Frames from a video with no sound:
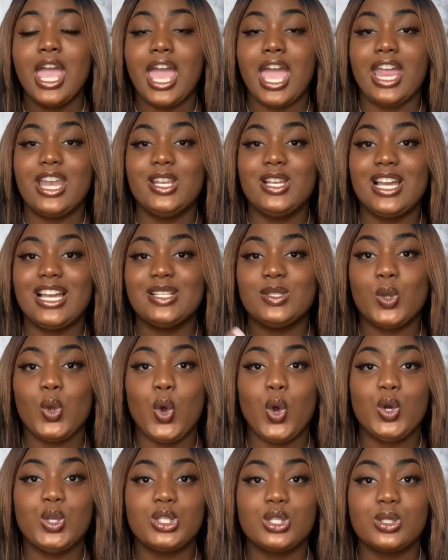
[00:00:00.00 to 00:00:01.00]
and you guys will
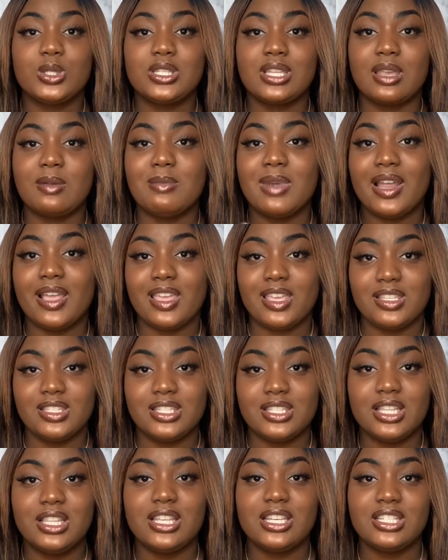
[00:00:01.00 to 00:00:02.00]
also see my
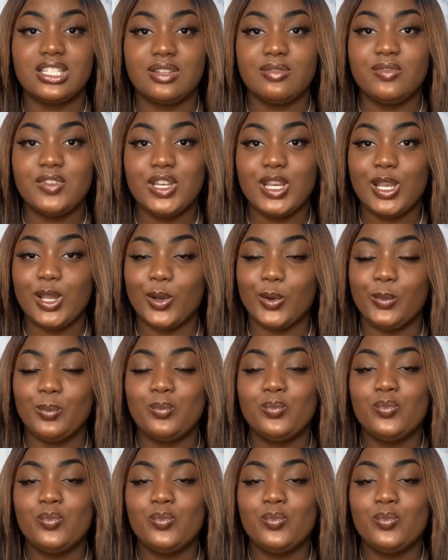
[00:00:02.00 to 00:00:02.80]
installation video.